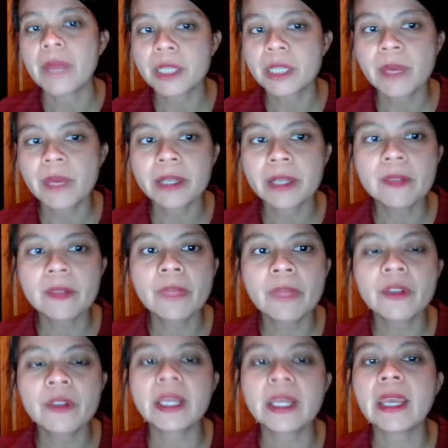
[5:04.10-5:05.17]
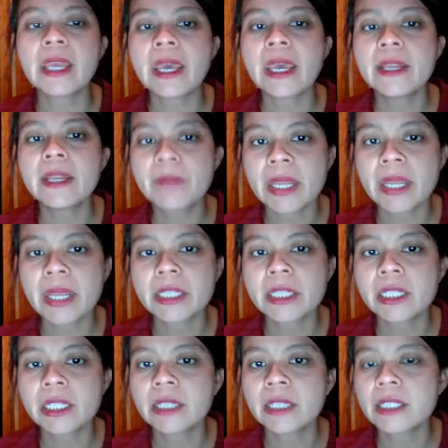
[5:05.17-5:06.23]
model. For the edit page,
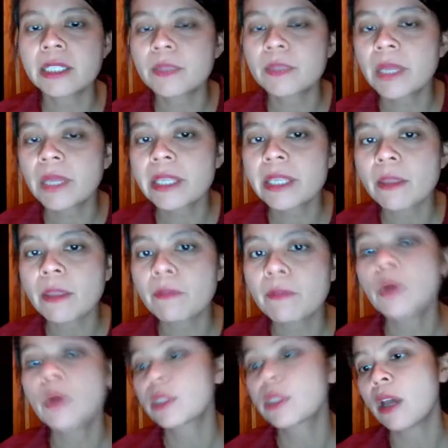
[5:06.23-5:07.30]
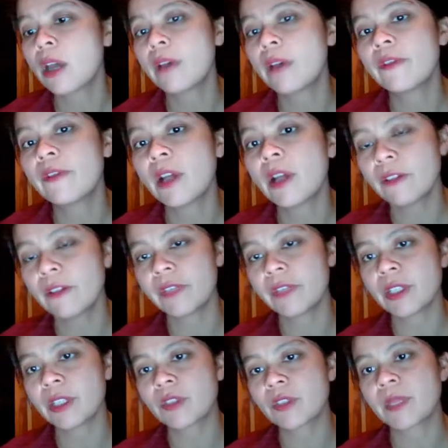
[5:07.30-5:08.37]
it displays most of all
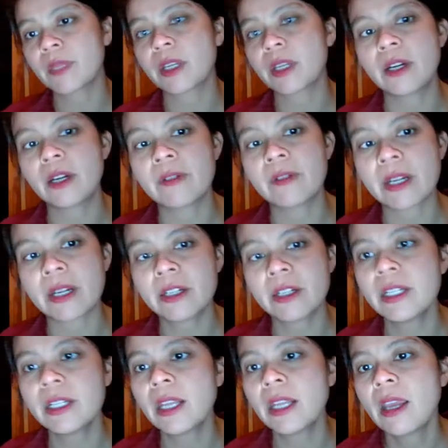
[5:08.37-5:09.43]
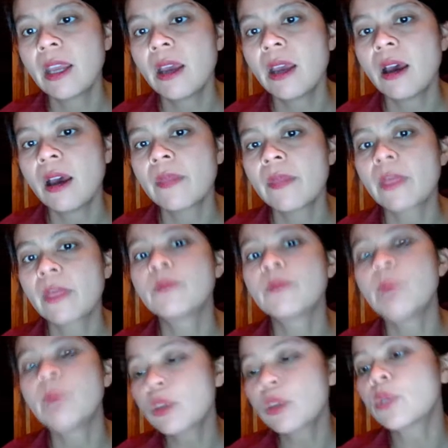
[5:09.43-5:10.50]
fields from the current record,
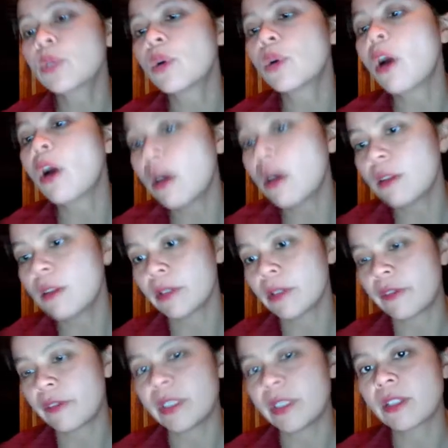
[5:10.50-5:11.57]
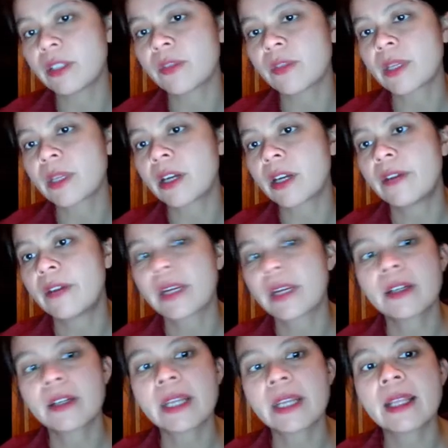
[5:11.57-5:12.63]
most or all the fields from the current
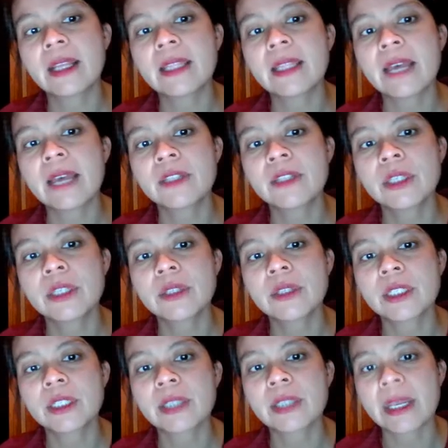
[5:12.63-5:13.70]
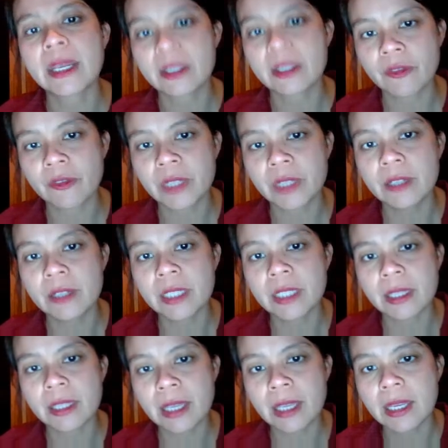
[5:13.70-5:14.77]
record, and allows the user to edit the fields
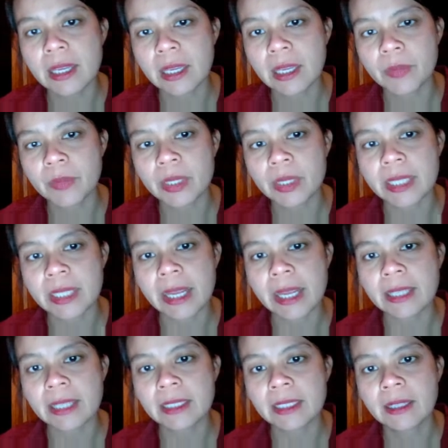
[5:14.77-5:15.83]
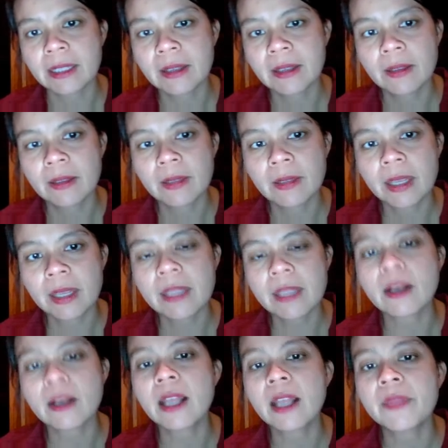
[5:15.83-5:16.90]
in the input tags. Okay, the
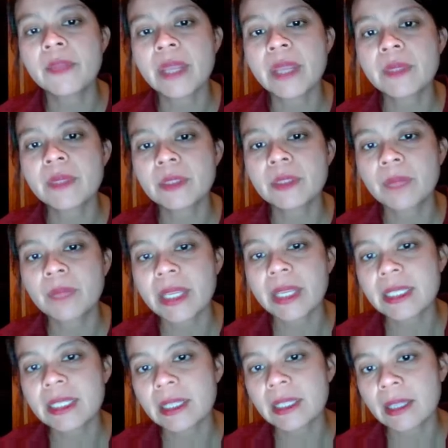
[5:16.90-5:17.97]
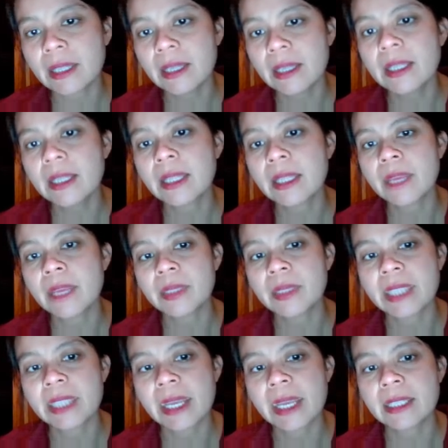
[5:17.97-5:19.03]
column names are placed in the label
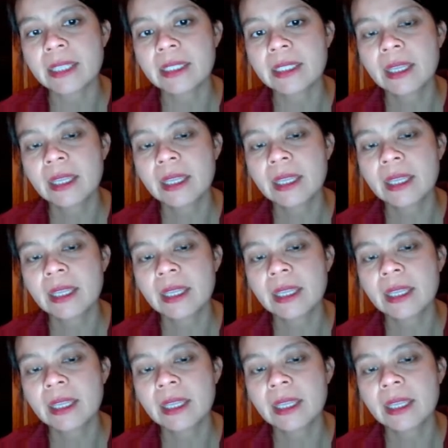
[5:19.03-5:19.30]
tags.